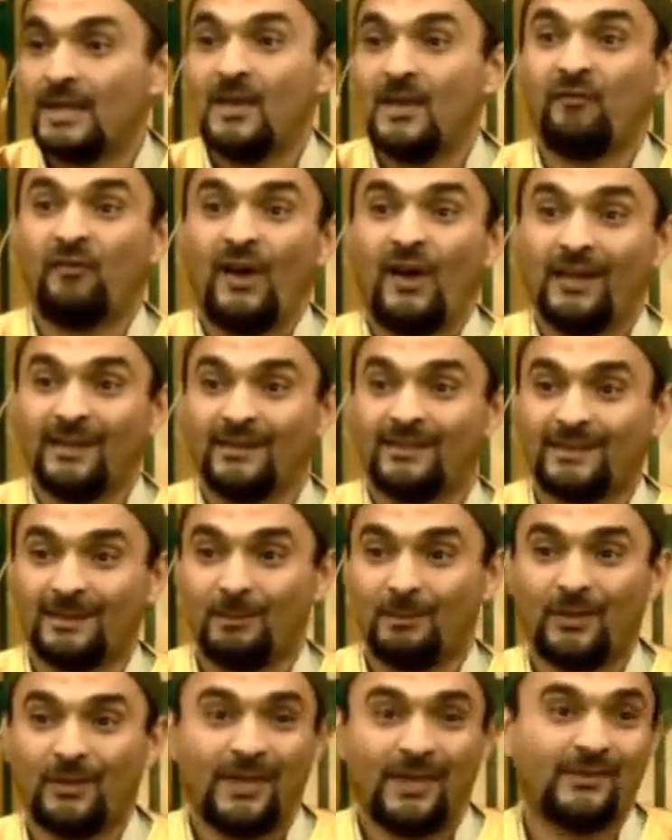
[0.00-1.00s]
He fights
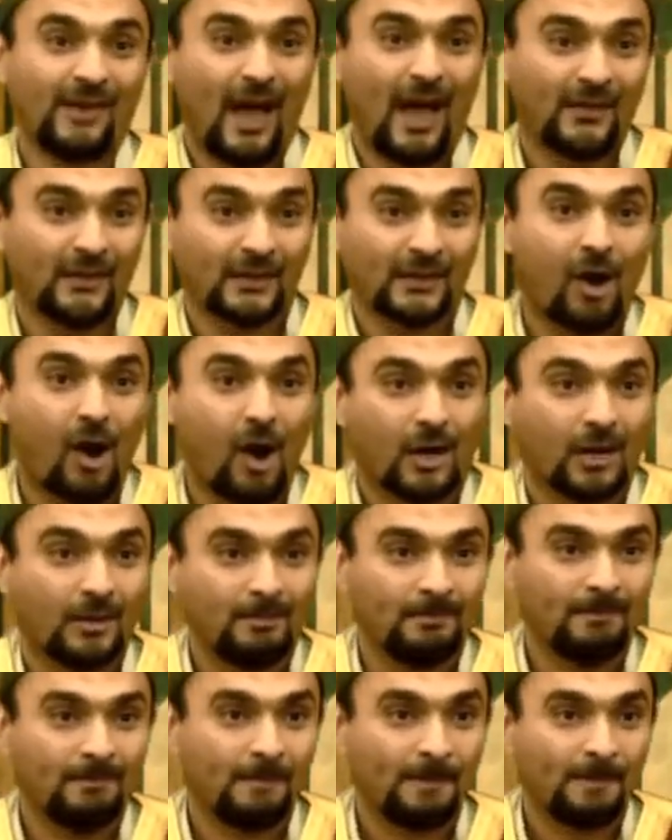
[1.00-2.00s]
them with his other
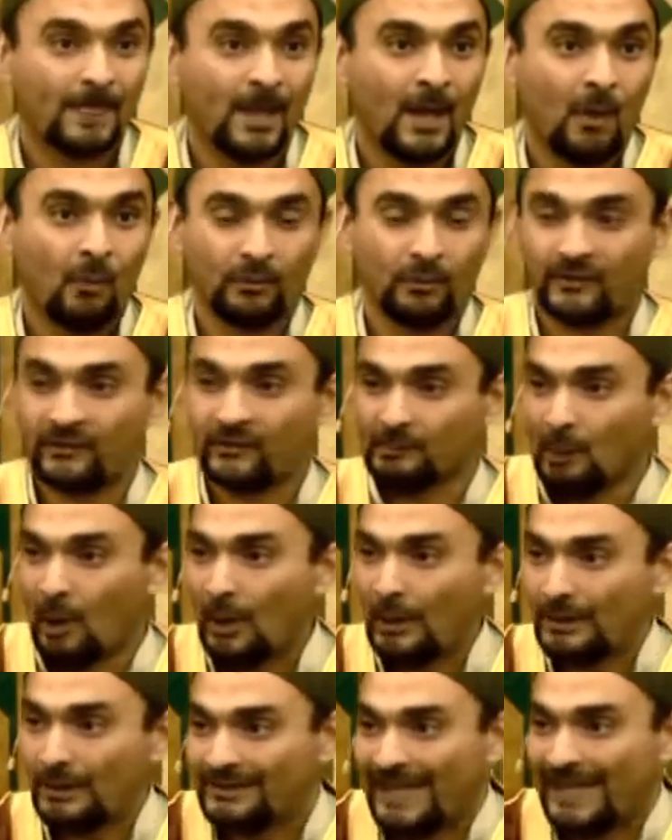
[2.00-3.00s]
arm, with a
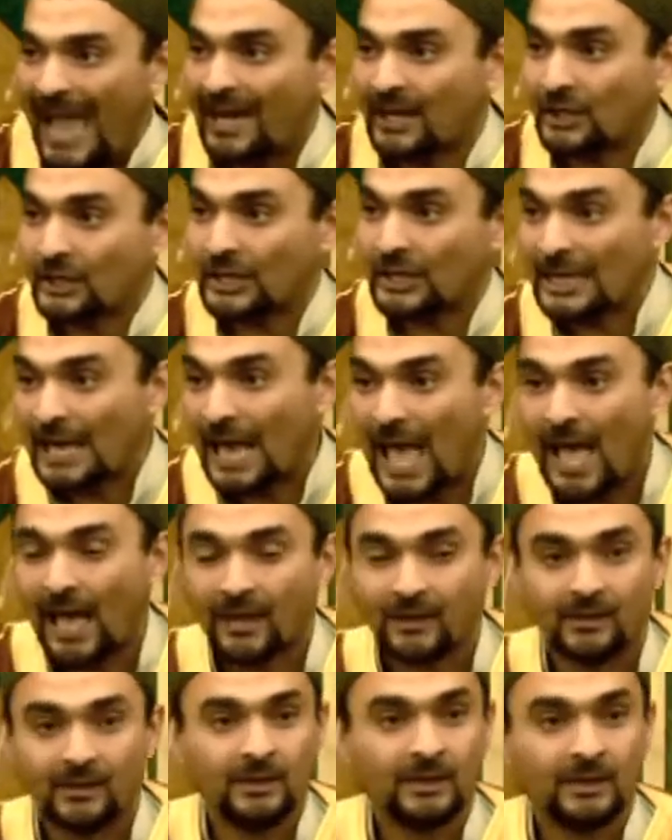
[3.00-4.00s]
small dagger he
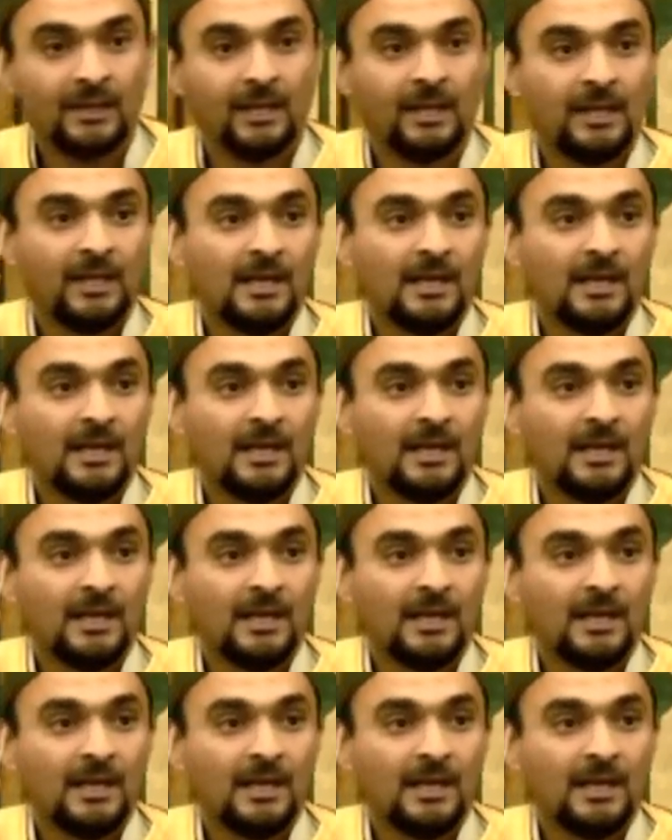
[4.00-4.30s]
had,